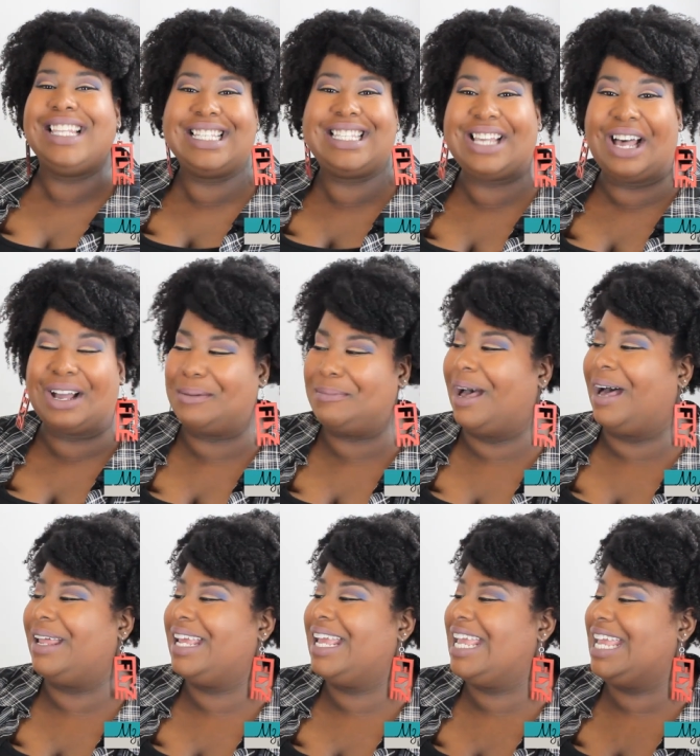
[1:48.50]
let's talk
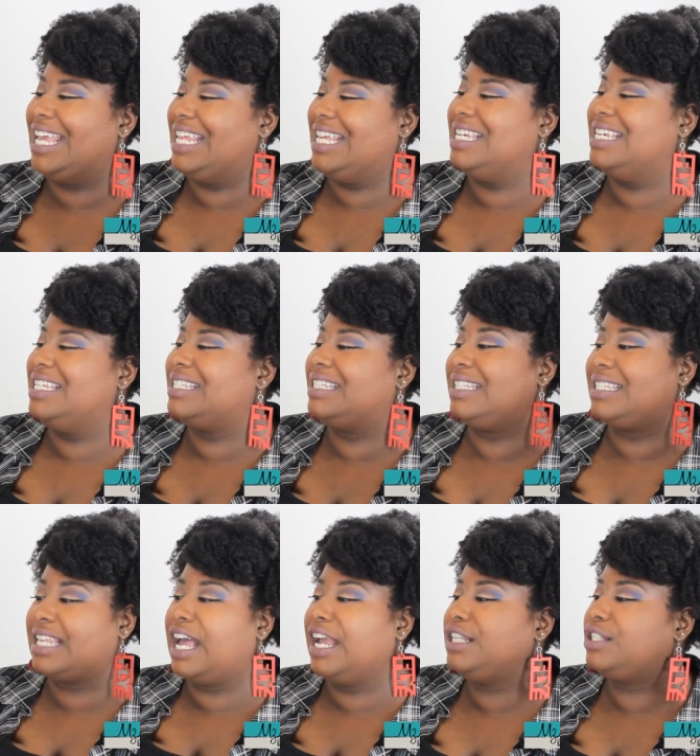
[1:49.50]
about it. It is
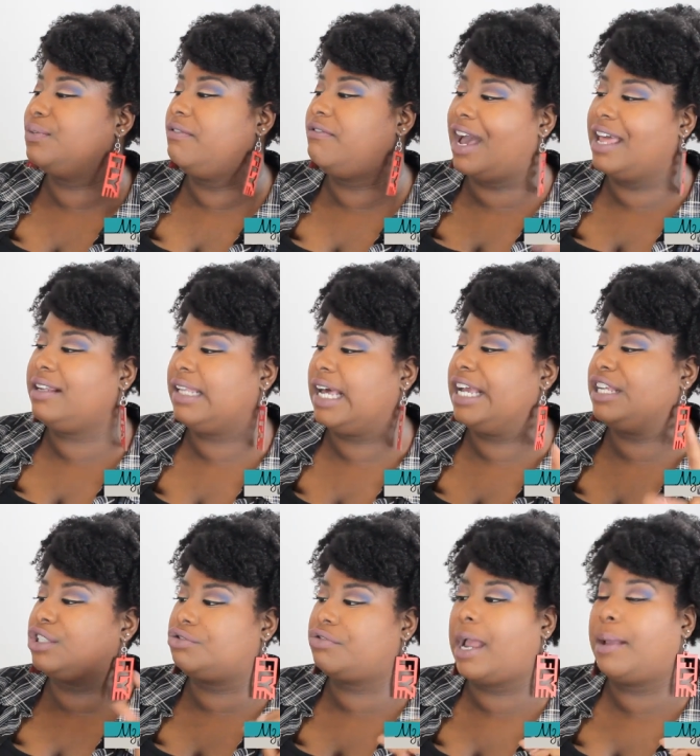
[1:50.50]
designed to
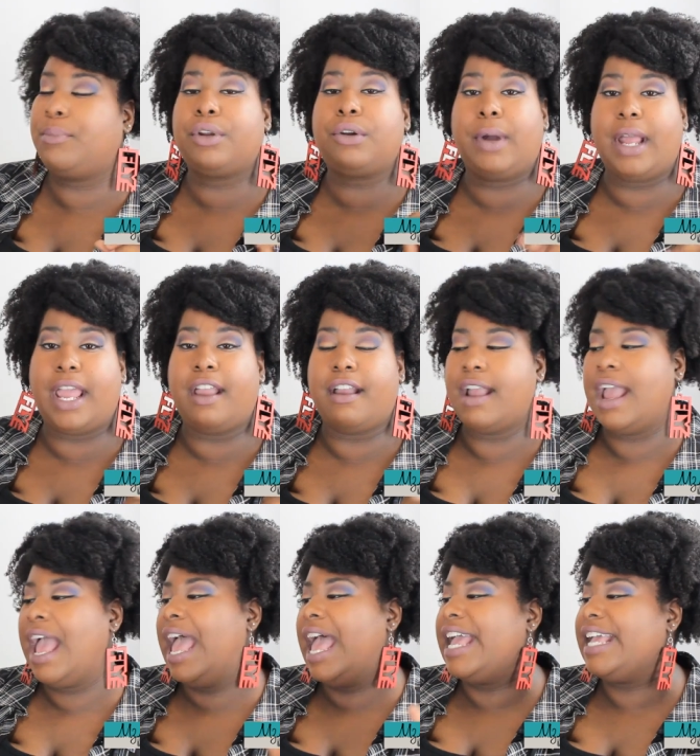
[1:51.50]
revitalize dry brittle hair.
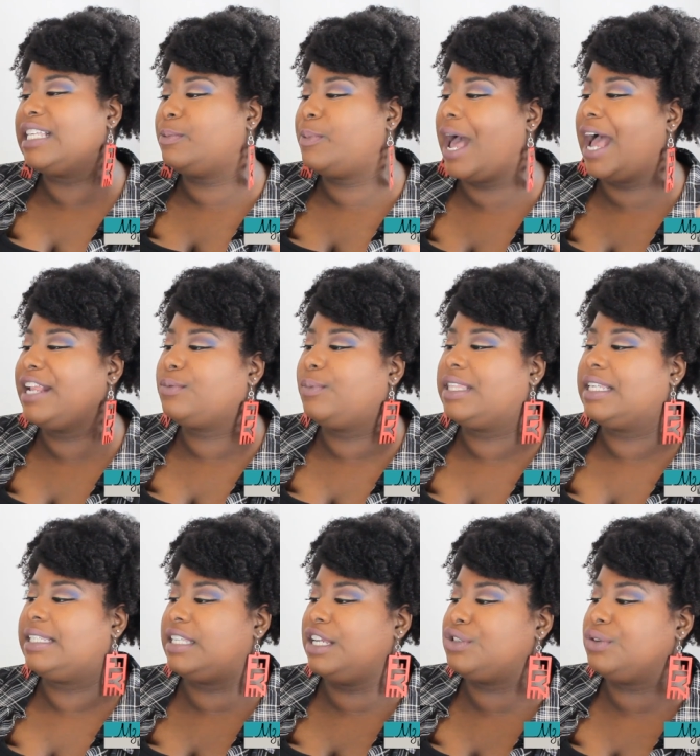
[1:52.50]
It's packed with
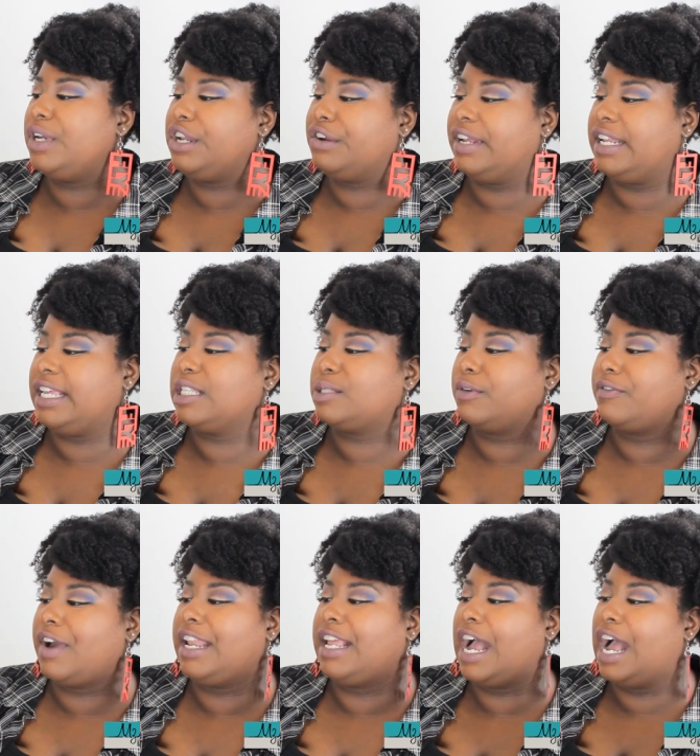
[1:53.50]
essential ingredients
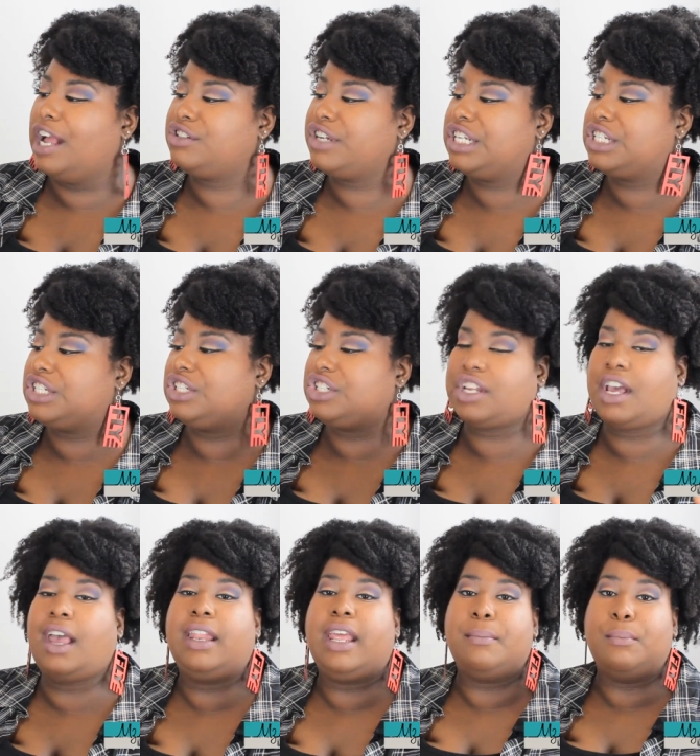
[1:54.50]
providing hydration,
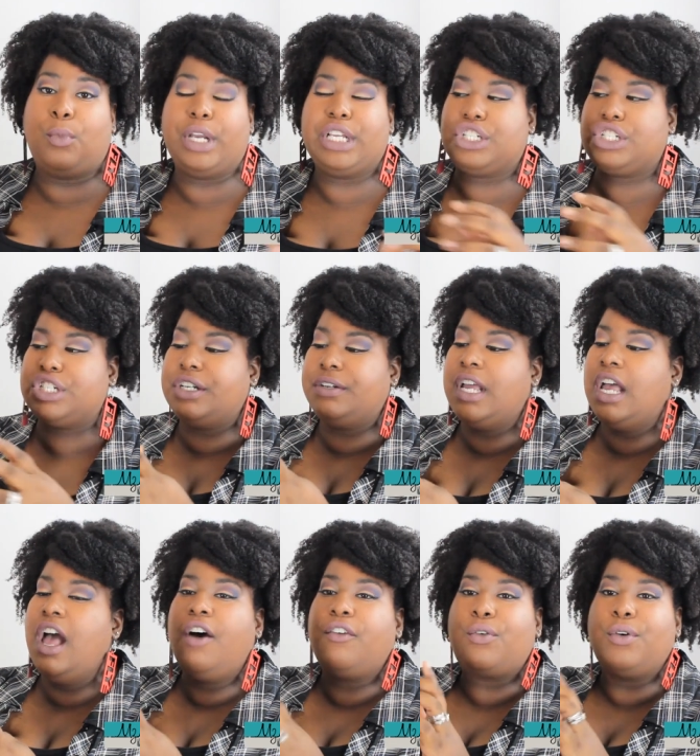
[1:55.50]
shine, and moisture.
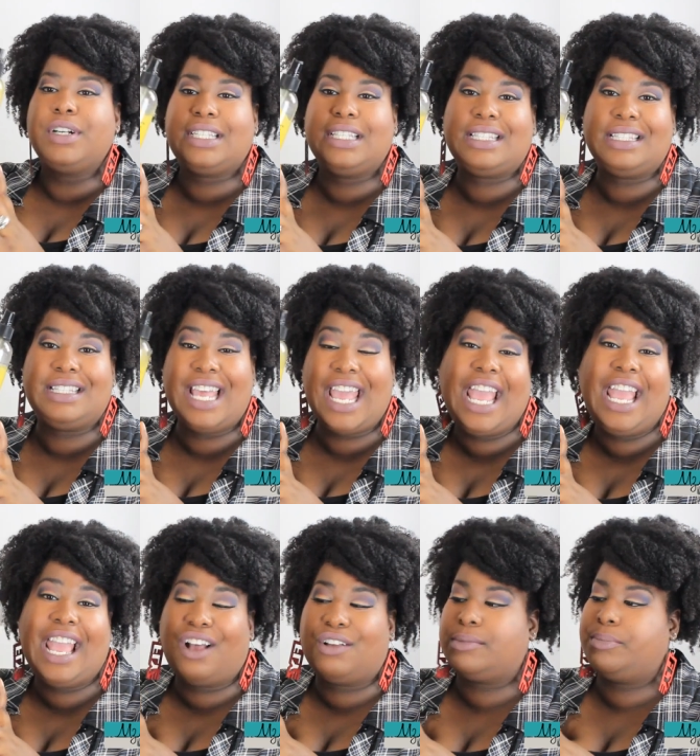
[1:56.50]
Of course, this is the
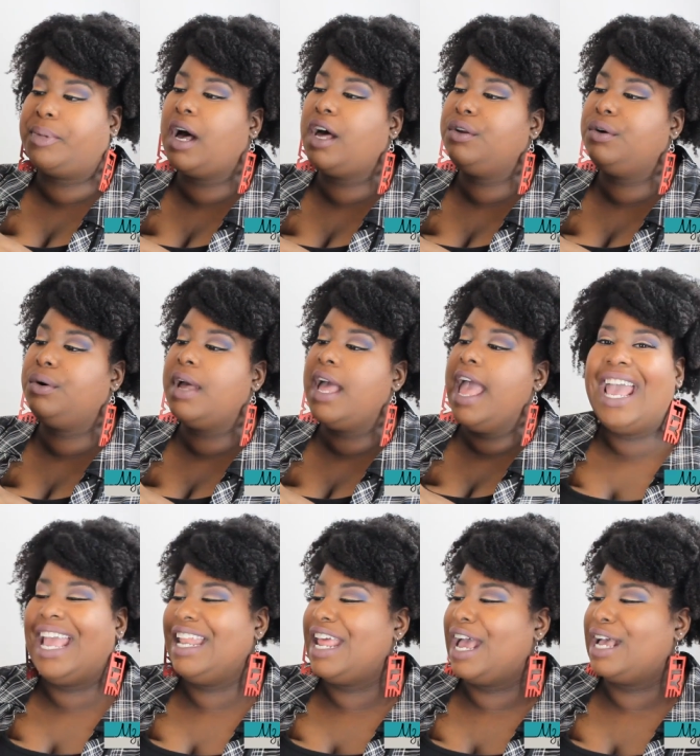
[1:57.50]
eight ounce bottle
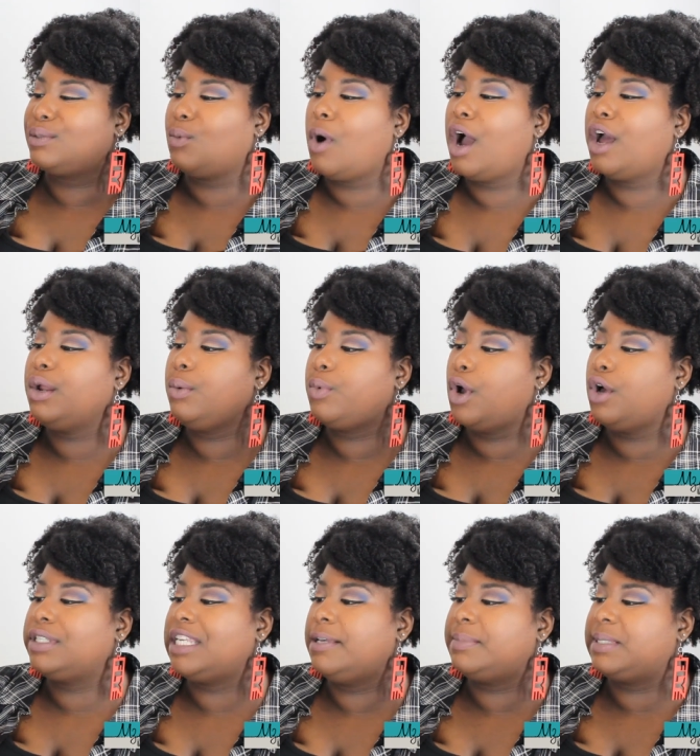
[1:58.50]
and it has water,
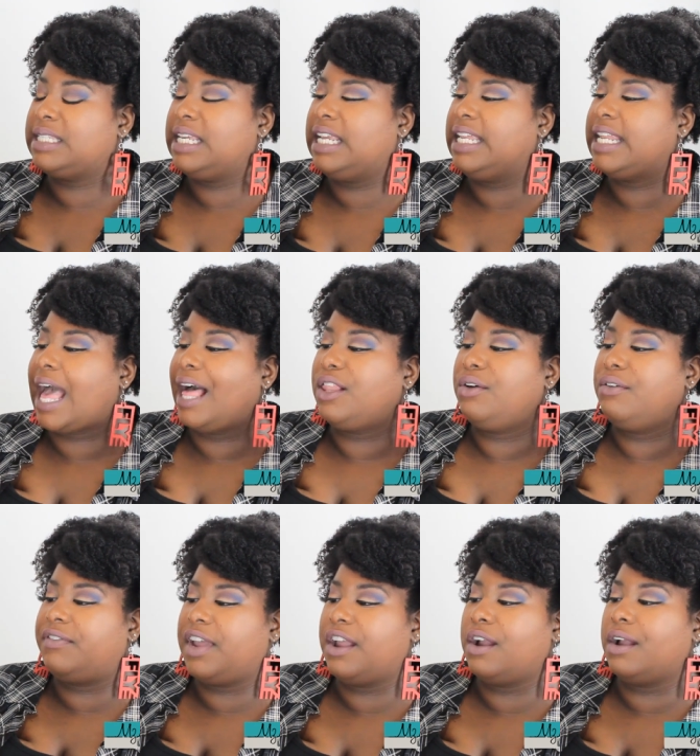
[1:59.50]
rosehip seed,
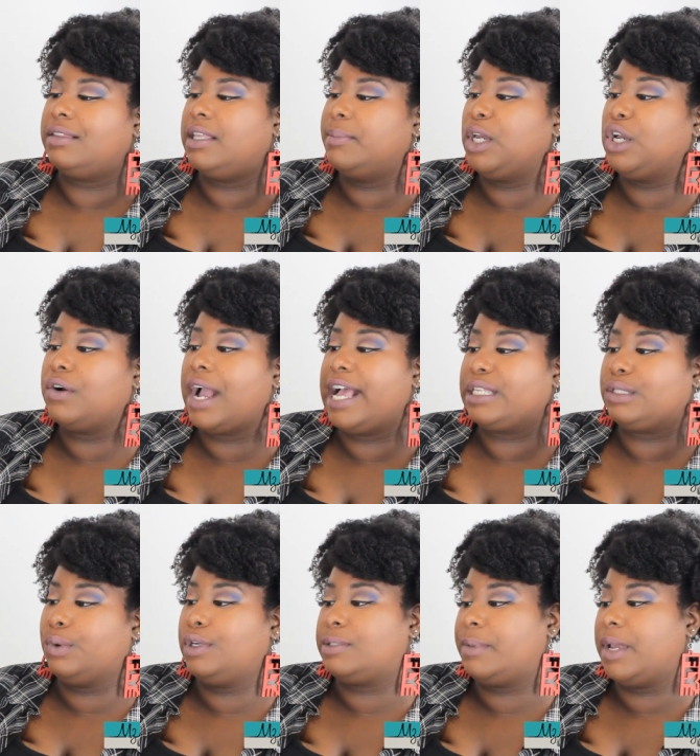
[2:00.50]
aloe vera, lemongrass,
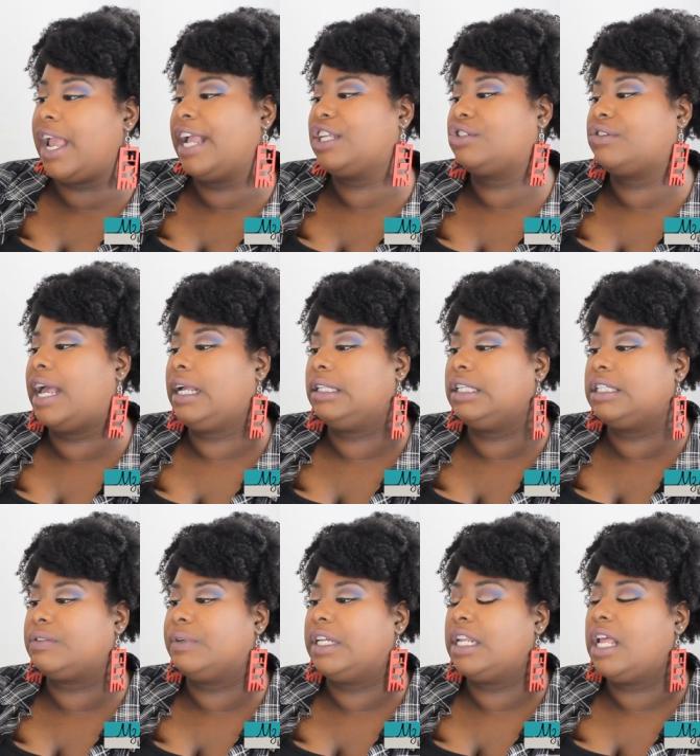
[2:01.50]
rosemary extract,
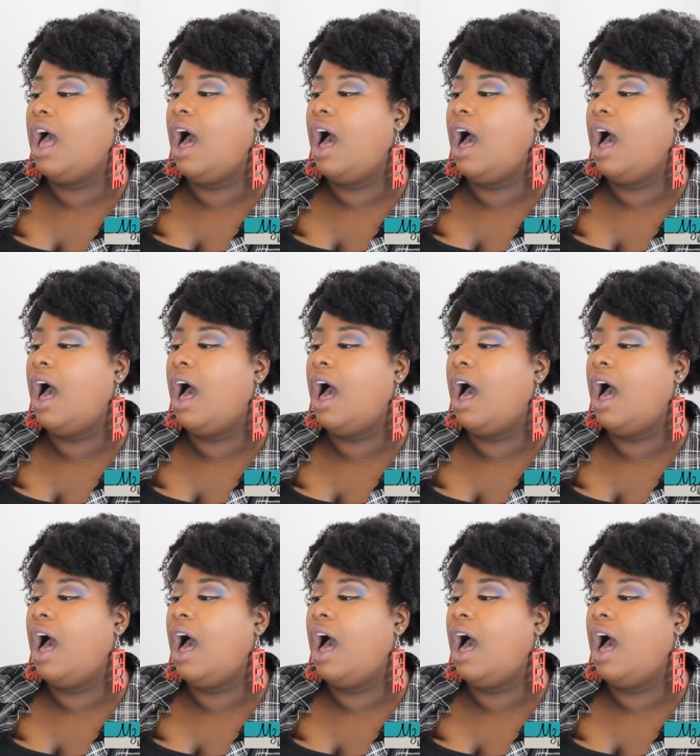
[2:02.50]
glycerin,